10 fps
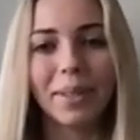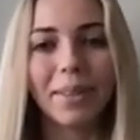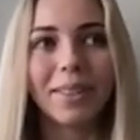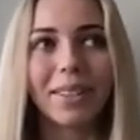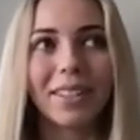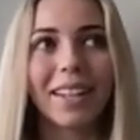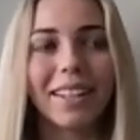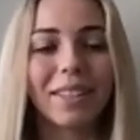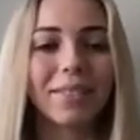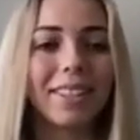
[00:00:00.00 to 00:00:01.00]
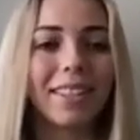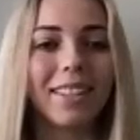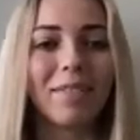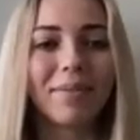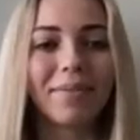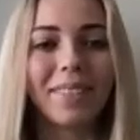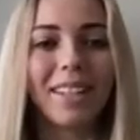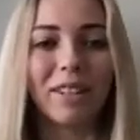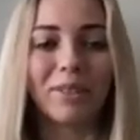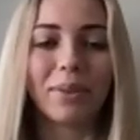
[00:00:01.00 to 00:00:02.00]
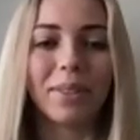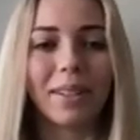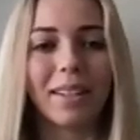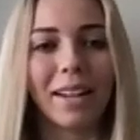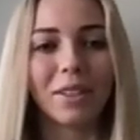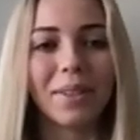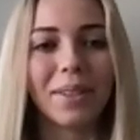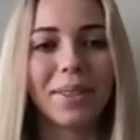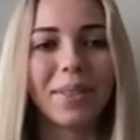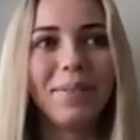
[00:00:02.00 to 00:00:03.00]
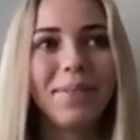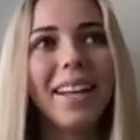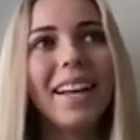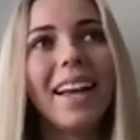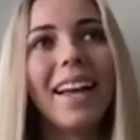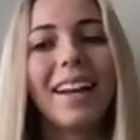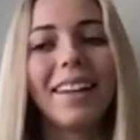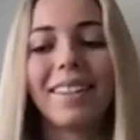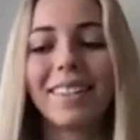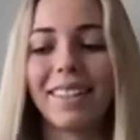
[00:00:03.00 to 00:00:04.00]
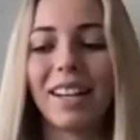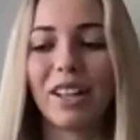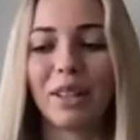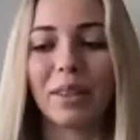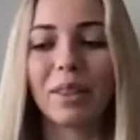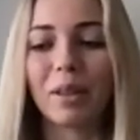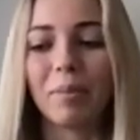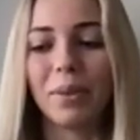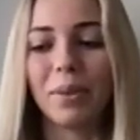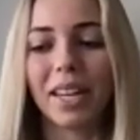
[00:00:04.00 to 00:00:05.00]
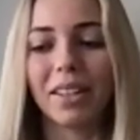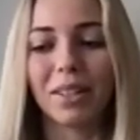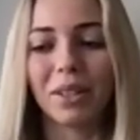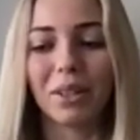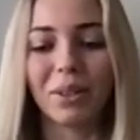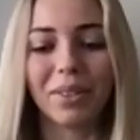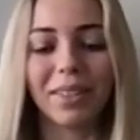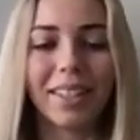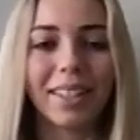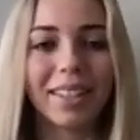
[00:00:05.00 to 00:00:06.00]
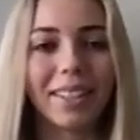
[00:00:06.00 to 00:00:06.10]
I would just kind of like read them and everyone would attach me to them and then see how like the communication goes, and like